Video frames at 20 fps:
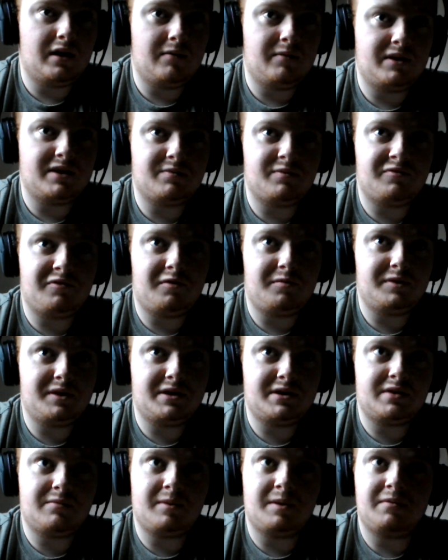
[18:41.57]
His
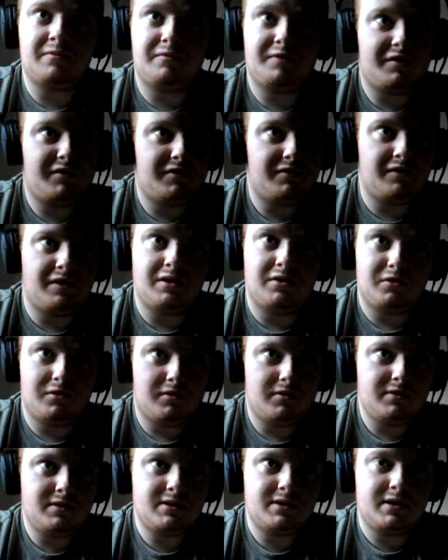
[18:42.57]
performances have been very, very
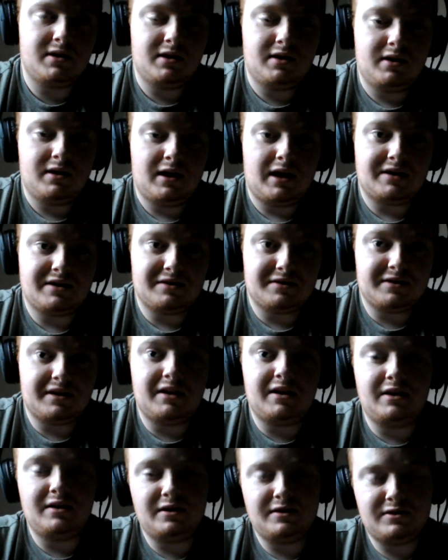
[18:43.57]
good. As I say,
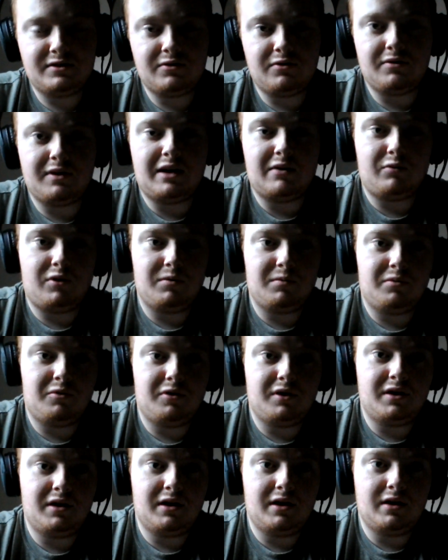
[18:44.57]
he did score that 1
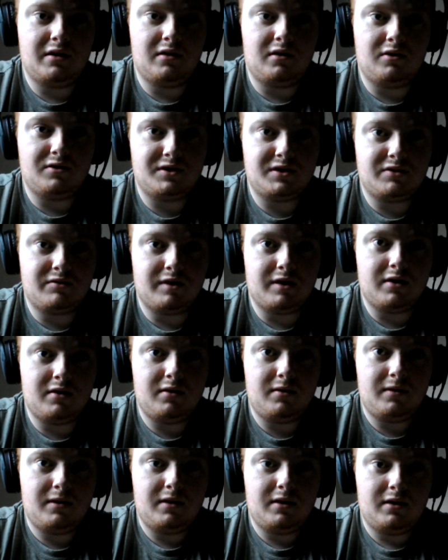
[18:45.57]
point in Austria,
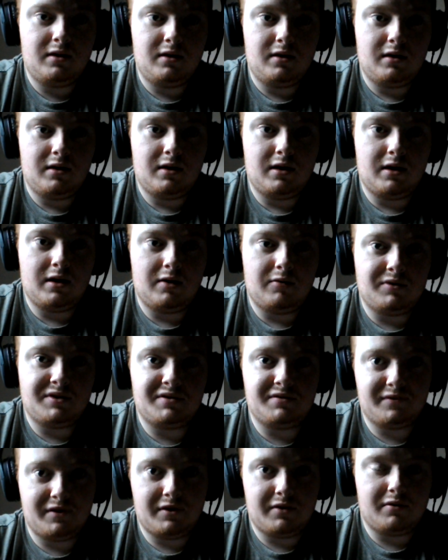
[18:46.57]
which
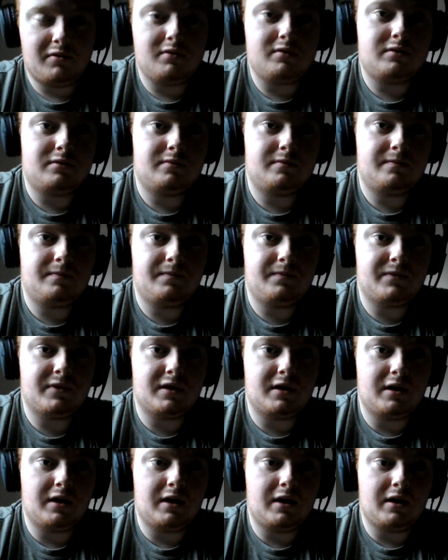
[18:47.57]
is very good.
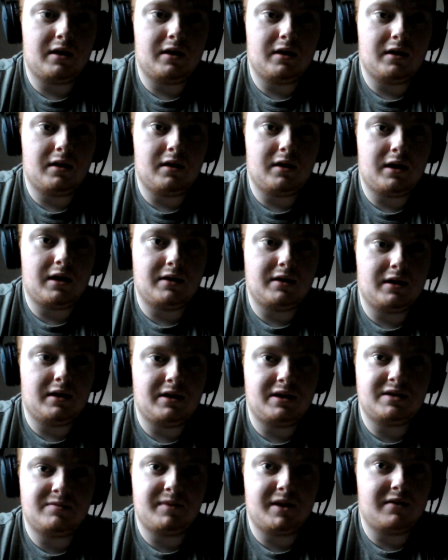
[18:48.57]
And yeah,
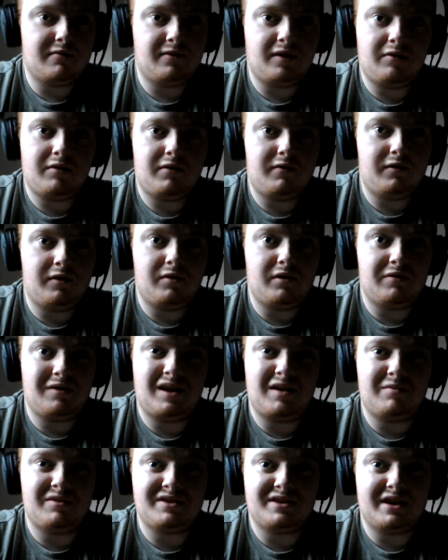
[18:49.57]
he's made very few, if
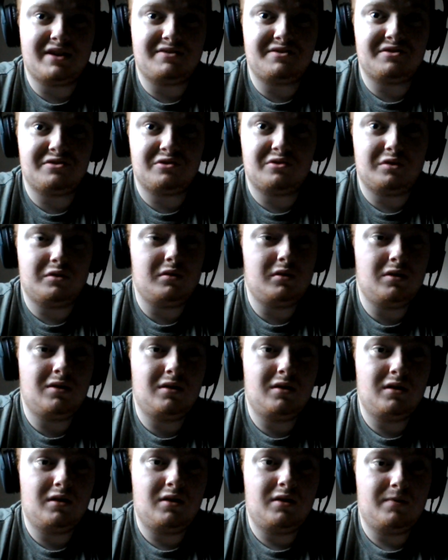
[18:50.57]
any, mistakes at all.
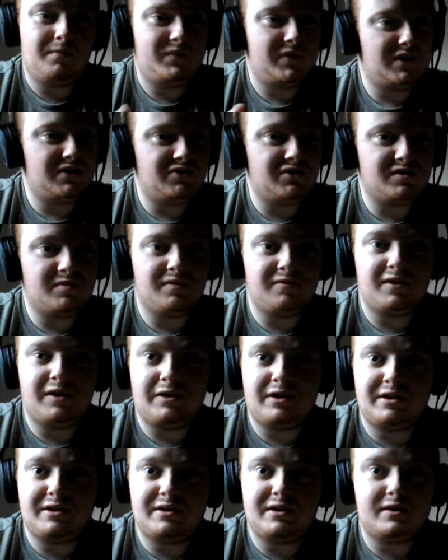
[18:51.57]
He's just been
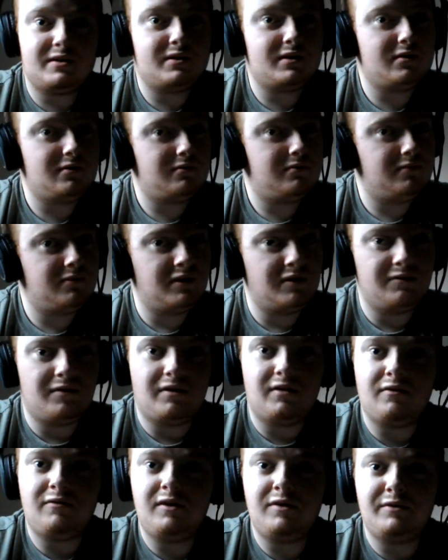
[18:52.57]
very consistent and
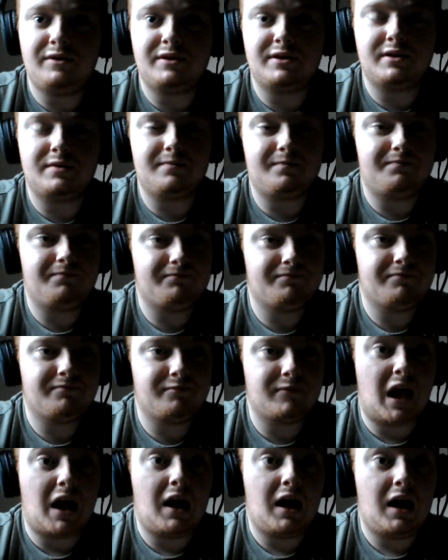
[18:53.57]
very fluent.
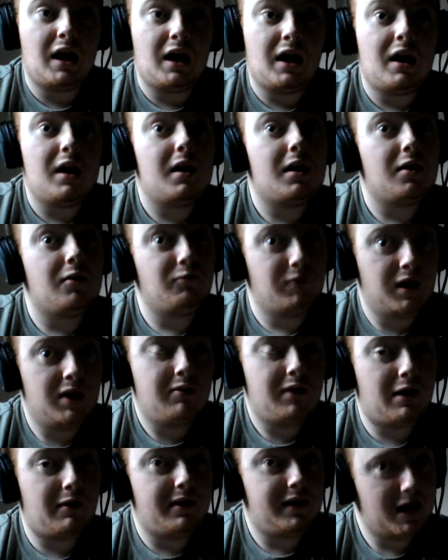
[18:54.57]

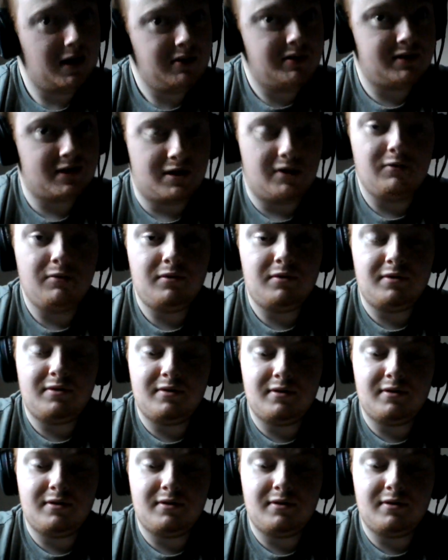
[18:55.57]
Rio Haryanto,